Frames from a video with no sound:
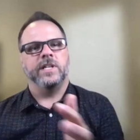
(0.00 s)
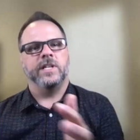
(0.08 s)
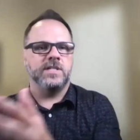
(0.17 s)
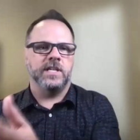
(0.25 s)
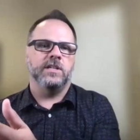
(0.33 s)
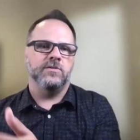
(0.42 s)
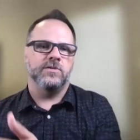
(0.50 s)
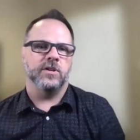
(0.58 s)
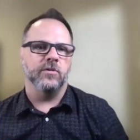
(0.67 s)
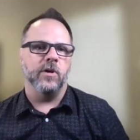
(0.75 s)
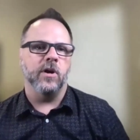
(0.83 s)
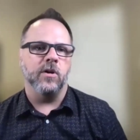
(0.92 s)
continued to
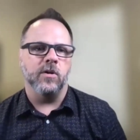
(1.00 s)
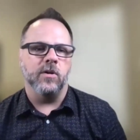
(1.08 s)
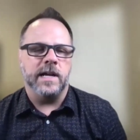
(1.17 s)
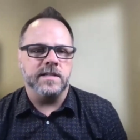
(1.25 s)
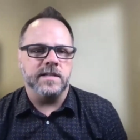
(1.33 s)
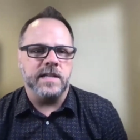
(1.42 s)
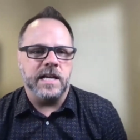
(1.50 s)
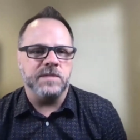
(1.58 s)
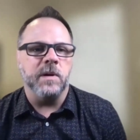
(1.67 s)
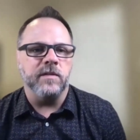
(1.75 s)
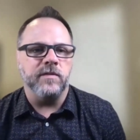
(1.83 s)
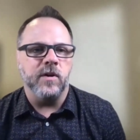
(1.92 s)
grow as
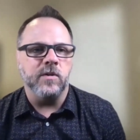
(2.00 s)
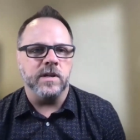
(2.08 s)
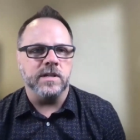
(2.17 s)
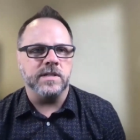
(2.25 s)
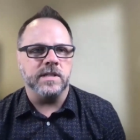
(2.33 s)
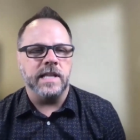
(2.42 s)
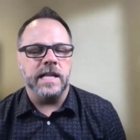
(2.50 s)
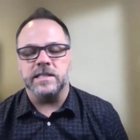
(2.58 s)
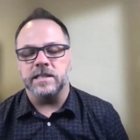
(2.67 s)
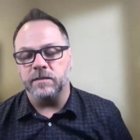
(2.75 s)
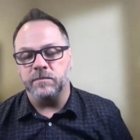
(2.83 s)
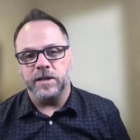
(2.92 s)
my focus, and that's
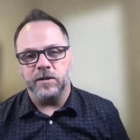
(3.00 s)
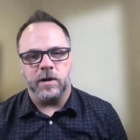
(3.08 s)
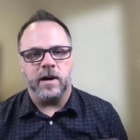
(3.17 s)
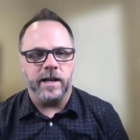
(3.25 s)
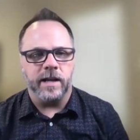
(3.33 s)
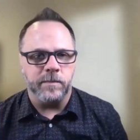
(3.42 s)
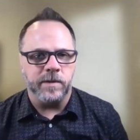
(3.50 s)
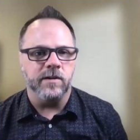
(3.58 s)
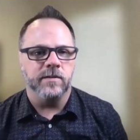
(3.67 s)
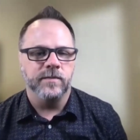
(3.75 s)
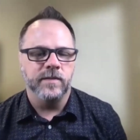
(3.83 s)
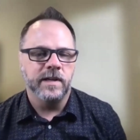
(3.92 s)
led me to where I am
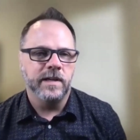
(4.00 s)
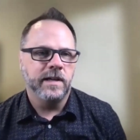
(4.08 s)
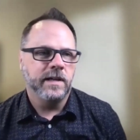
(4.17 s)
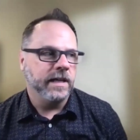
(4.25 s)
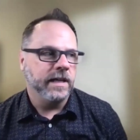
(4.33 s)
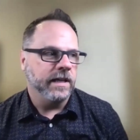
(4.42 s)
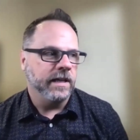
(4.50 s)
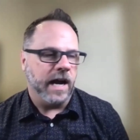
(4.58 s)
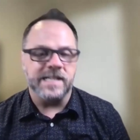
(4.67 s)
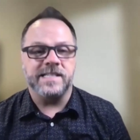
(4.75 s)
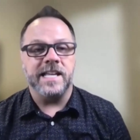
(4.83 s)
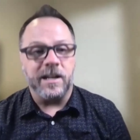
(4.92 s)
here.
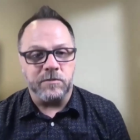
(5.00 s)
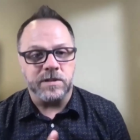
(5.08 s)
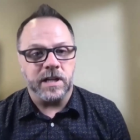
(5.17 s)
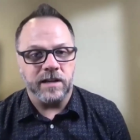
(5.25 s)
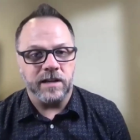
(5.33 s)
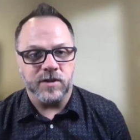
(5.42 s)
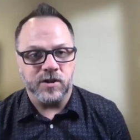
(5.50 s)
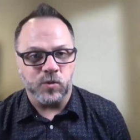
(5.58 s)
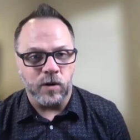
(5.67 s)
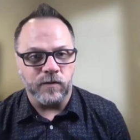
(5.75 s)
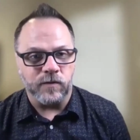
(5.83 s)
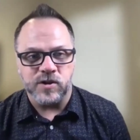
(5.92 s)
I said I was going to give the
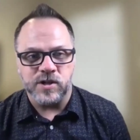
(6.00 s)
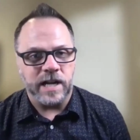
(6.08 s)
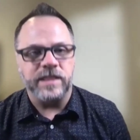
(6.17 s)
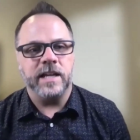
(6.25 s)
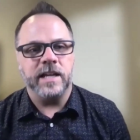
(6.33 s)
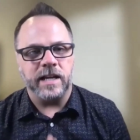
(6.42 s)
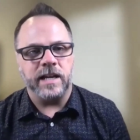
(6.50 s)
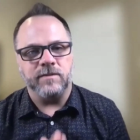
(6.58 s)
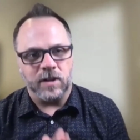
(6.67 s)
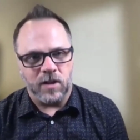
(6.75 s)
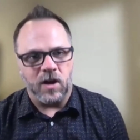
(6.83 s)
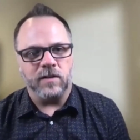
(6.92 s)
short version. I think I gave
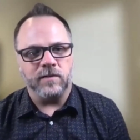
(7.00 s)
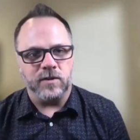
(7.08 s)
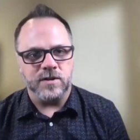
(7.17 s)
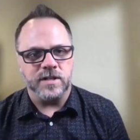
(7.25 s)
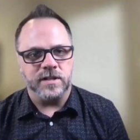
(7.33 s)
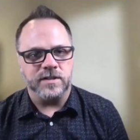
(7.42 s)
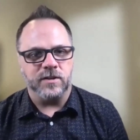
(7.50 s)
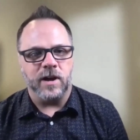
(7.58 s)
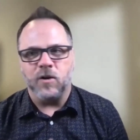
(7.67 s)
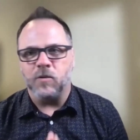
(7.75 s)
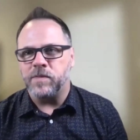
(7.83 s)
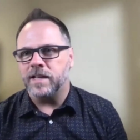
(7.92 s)
the long version, so I
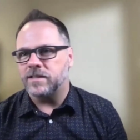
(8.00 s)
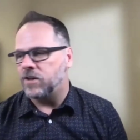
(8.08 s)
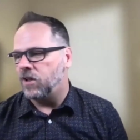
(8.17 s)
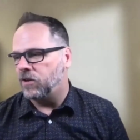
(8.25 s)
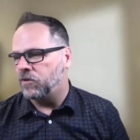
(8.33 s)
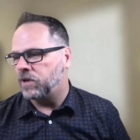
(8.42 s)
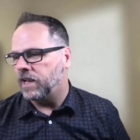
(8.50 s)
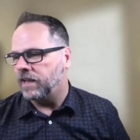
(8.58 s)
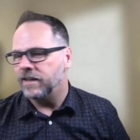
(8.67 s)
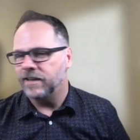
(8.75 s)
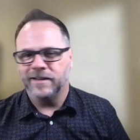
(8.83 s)
hope that's all okay.